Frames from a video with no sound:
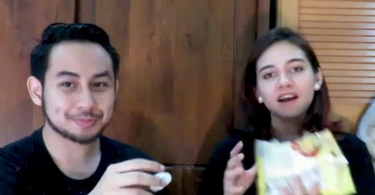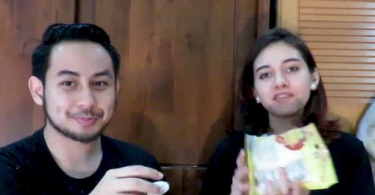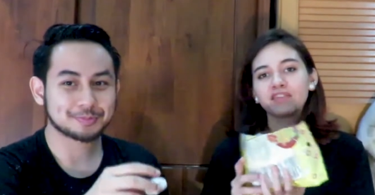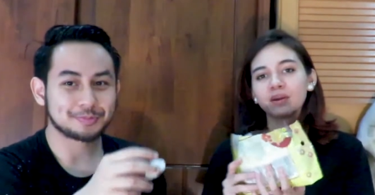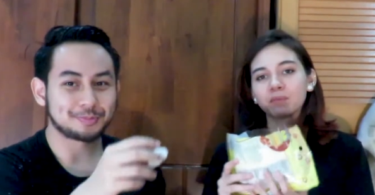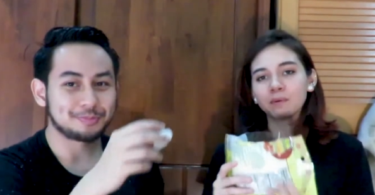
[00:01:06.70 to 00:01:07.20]
Speaker 1: I
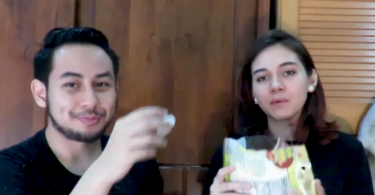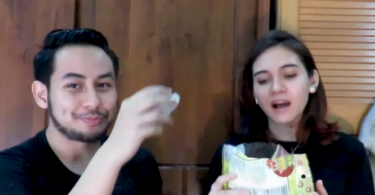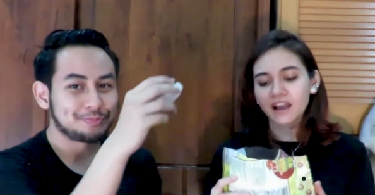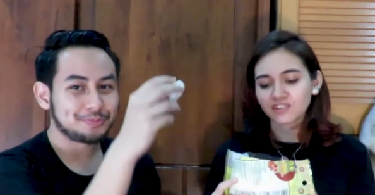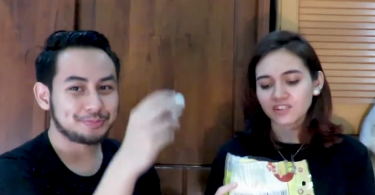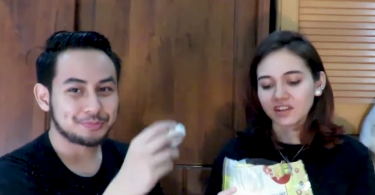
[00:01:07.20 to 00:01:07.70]
think we will
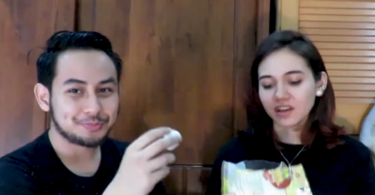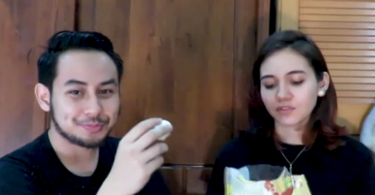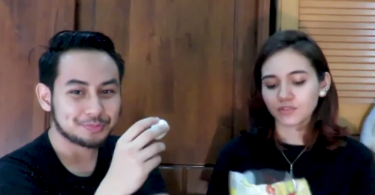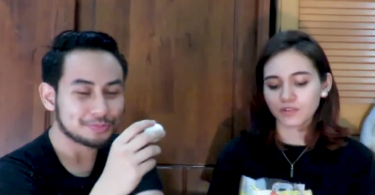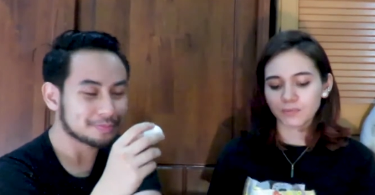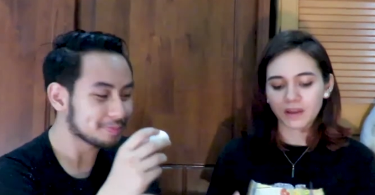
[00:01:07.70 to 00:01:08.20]
actually get
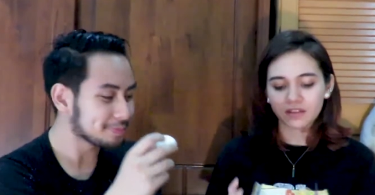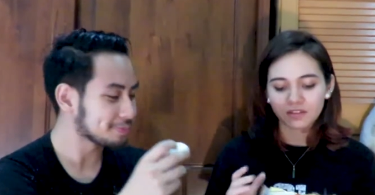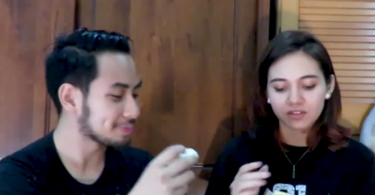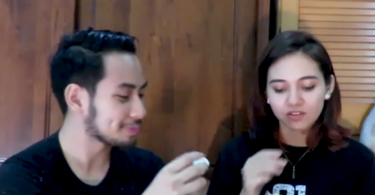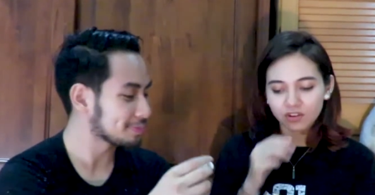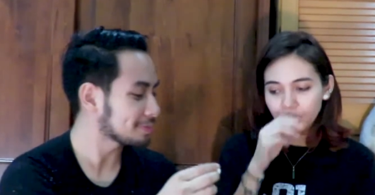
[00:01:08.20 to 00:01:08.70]
through this bag.
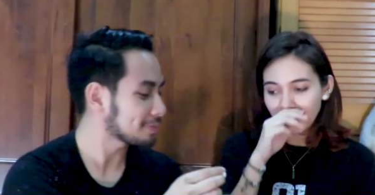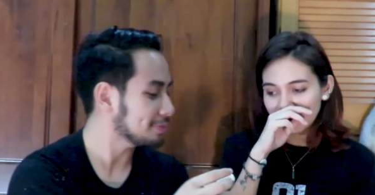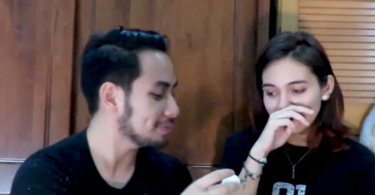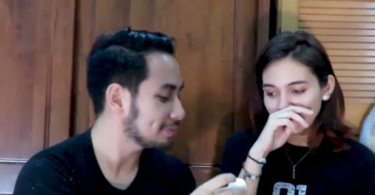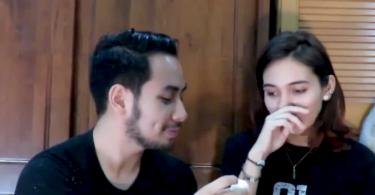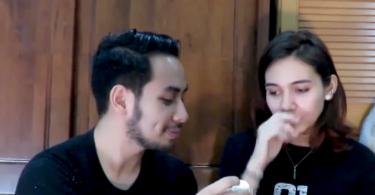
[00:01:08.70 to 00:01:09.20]
This is two
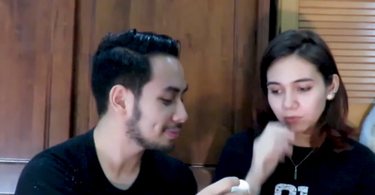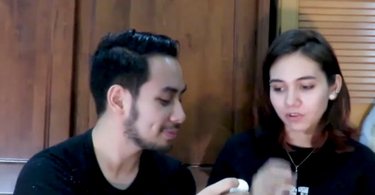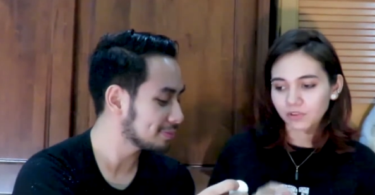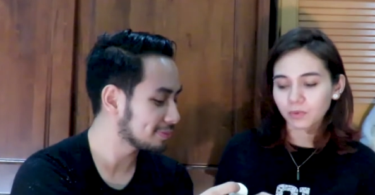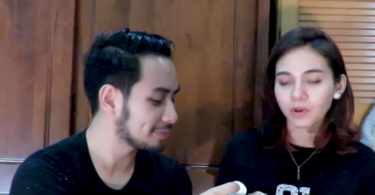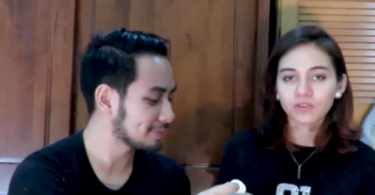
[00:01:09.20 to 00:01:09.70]
bags of
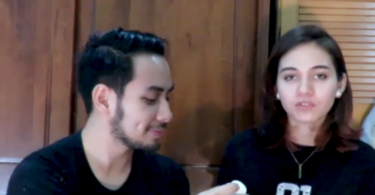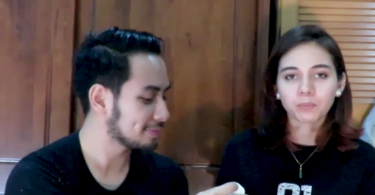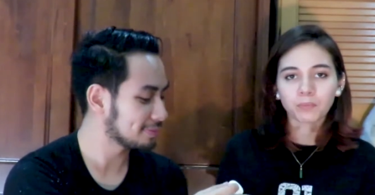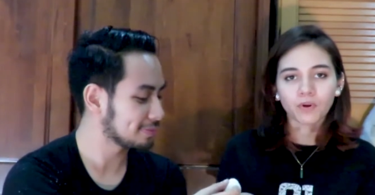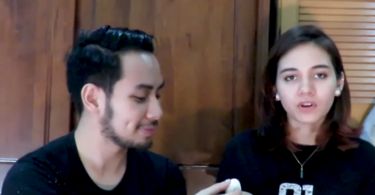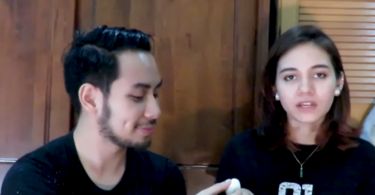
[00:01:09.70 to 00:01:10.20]
marshmallows and we also
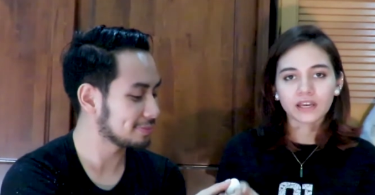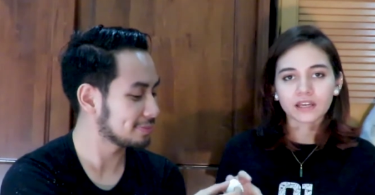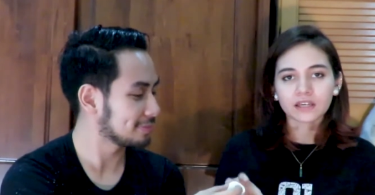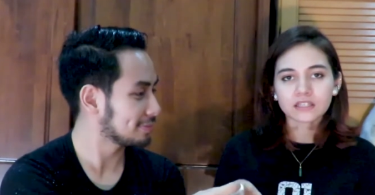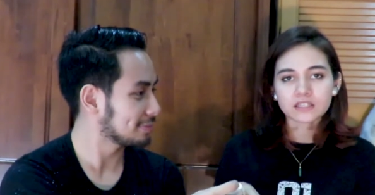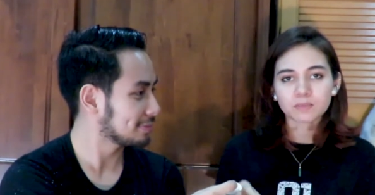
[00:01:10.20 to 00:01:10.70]
brought
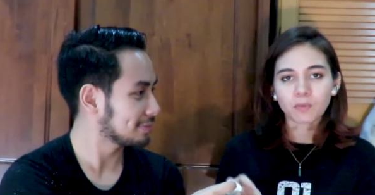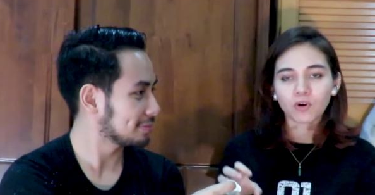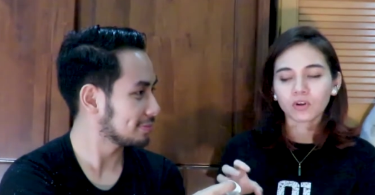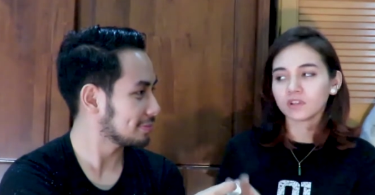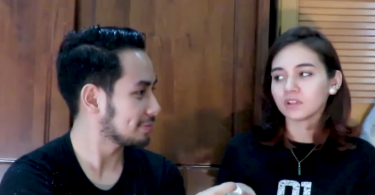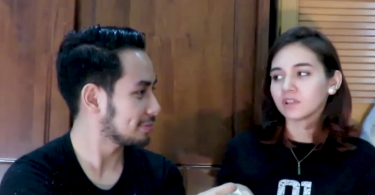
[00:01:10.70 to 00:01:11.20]
like a
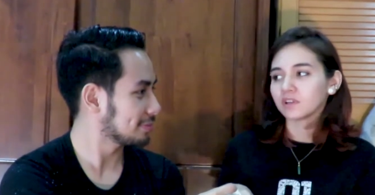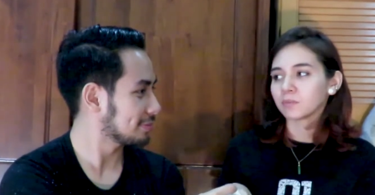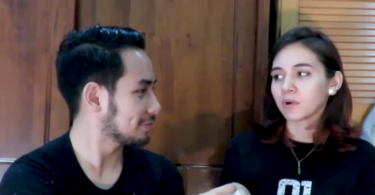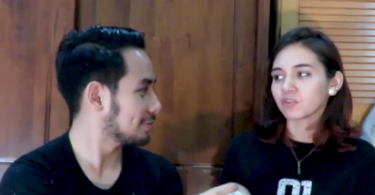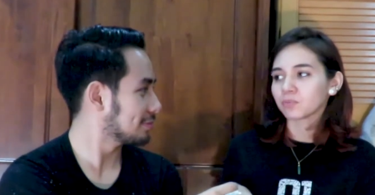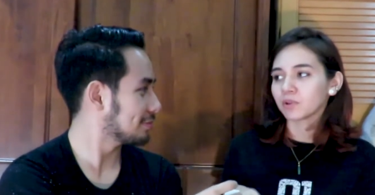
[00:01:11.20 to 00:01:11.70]
small little
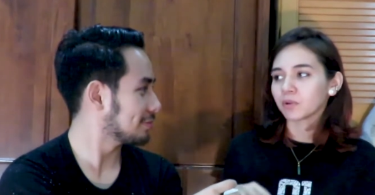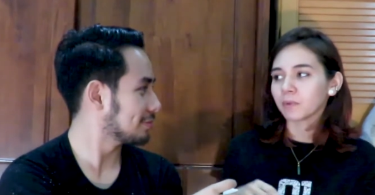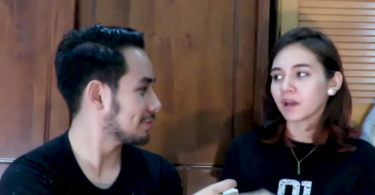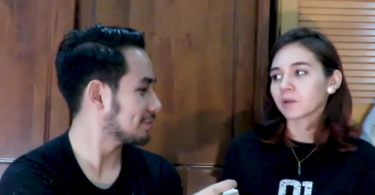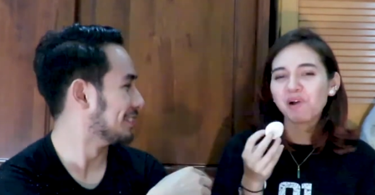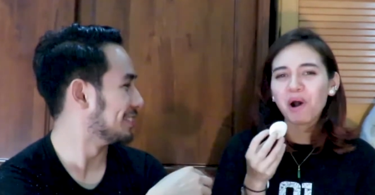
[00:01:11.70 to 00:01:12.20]
marshmallow
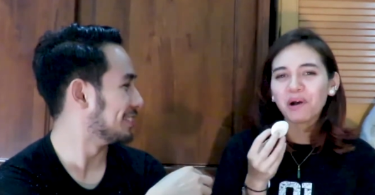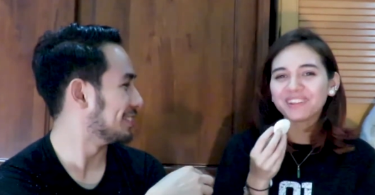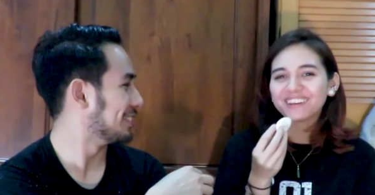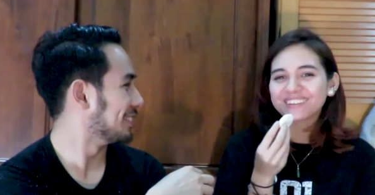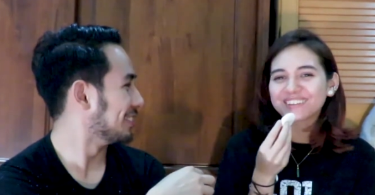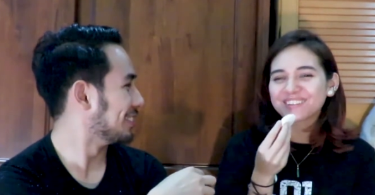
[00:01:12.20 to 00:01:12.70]
bag. Oh,
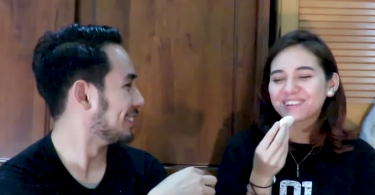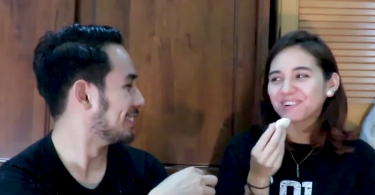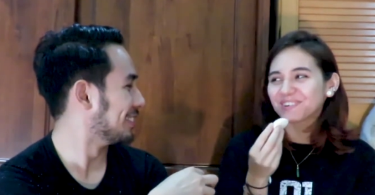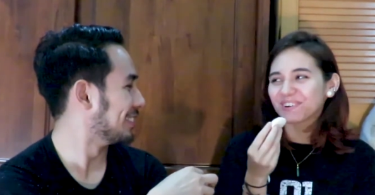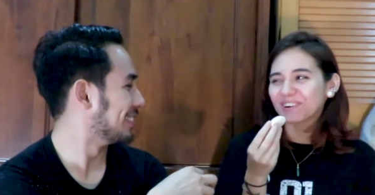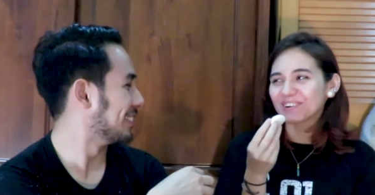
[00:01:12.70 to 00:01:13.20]
these are
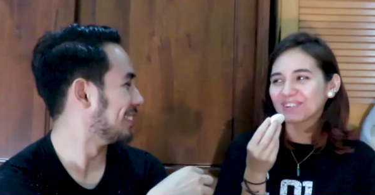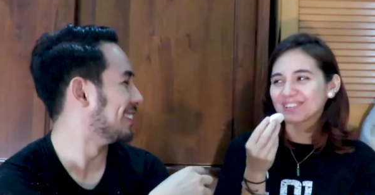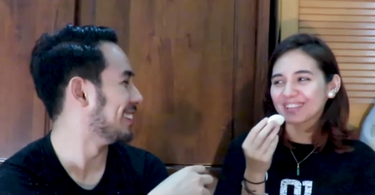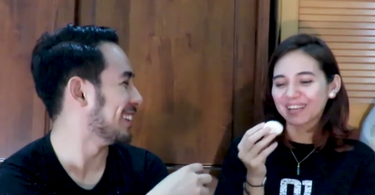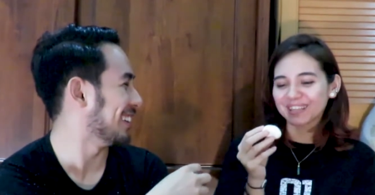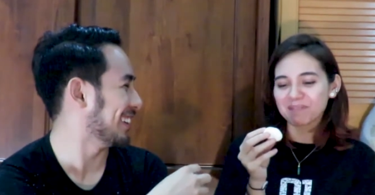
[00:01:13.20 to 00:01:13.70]
so gross.
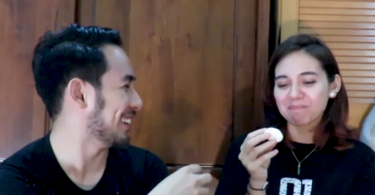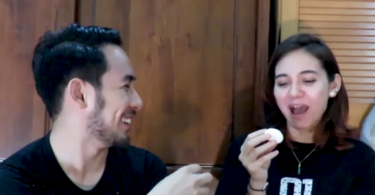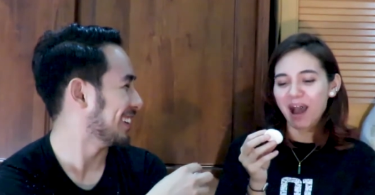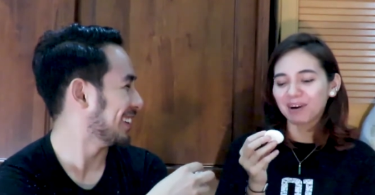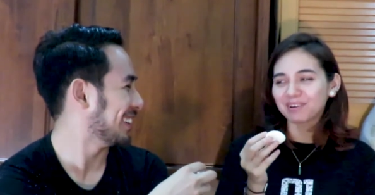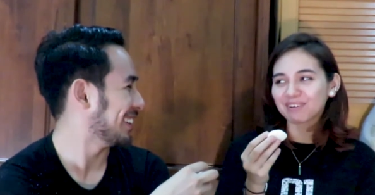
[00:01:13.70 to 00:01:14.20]
Like they're
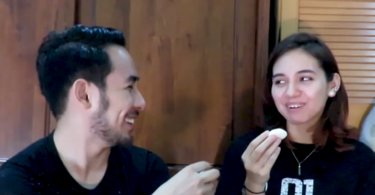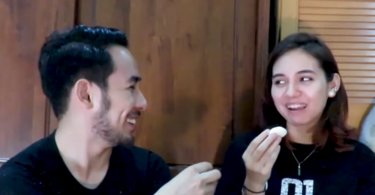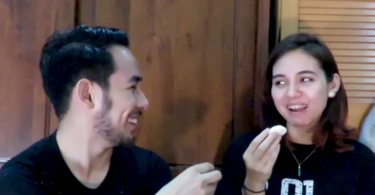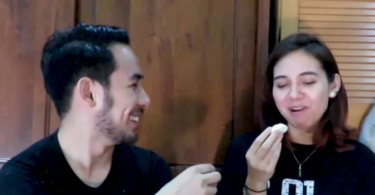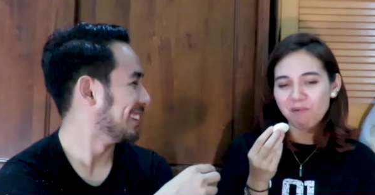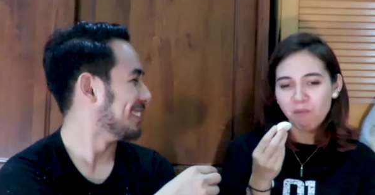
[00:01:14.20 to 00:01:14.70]

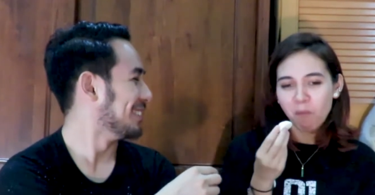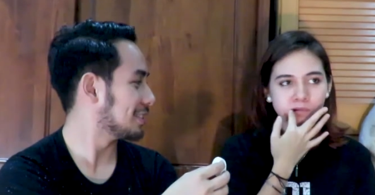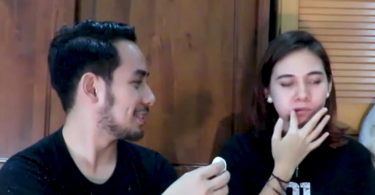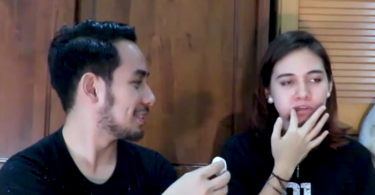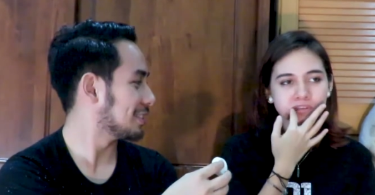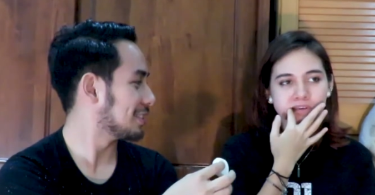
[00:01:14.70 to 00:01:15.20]
powdery.
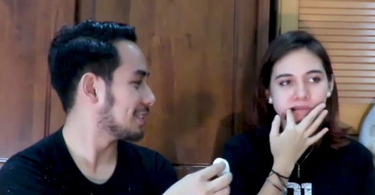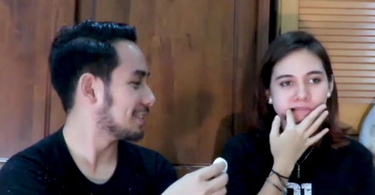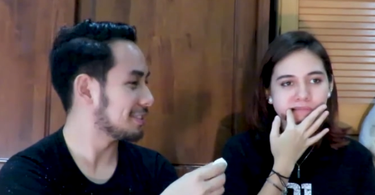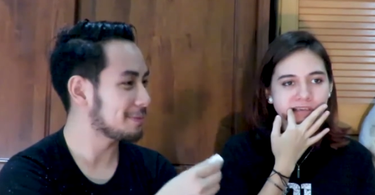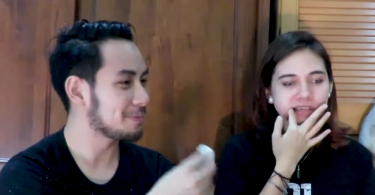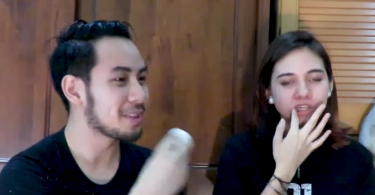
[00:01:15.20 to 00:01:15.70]
One chubby
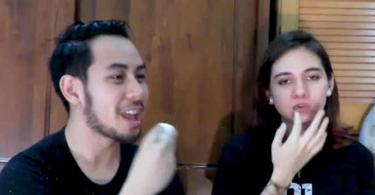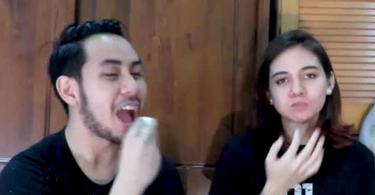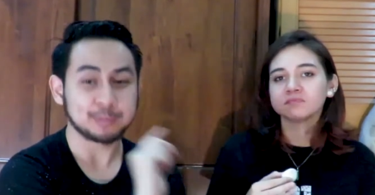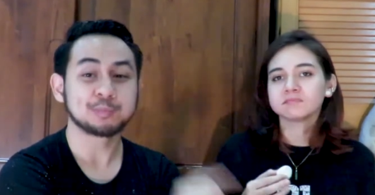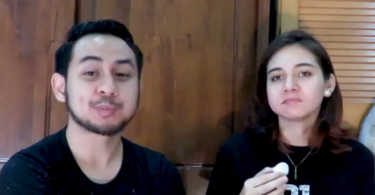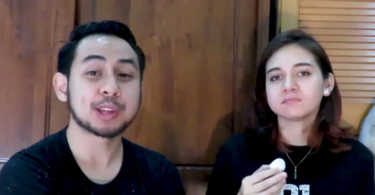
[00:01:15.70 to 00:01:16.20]

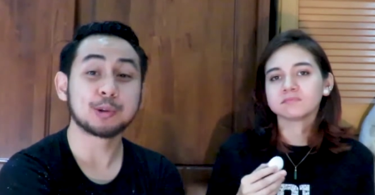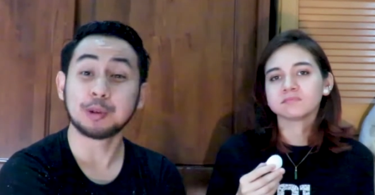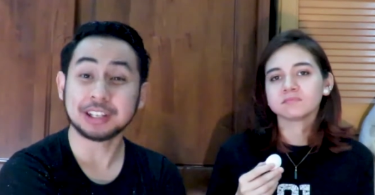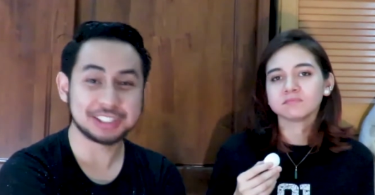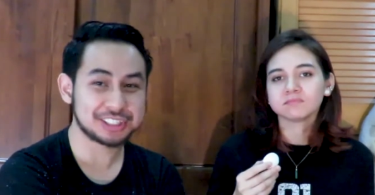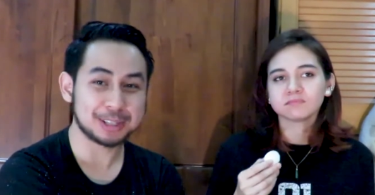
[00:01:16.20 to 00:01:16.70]
bunny
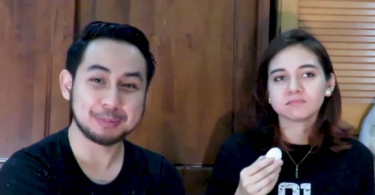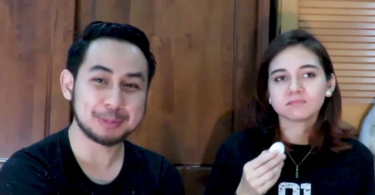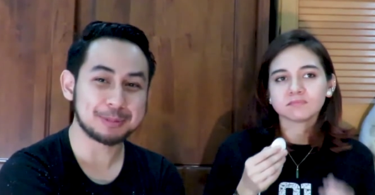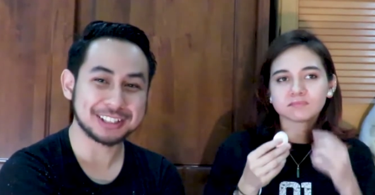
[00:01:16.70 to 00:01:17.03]
Speaker 2: one chubby